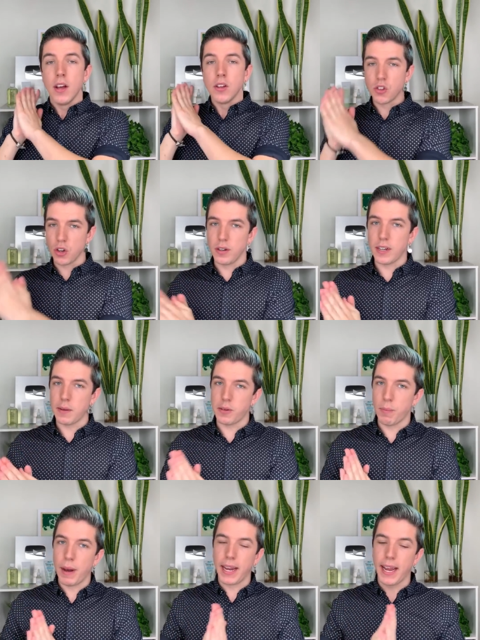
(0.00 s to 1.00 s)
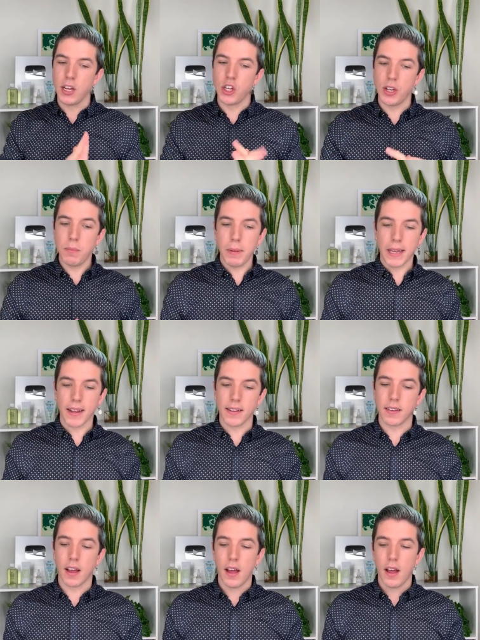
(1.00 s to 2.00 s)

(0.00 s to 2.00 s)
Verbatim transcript: certain types of medication because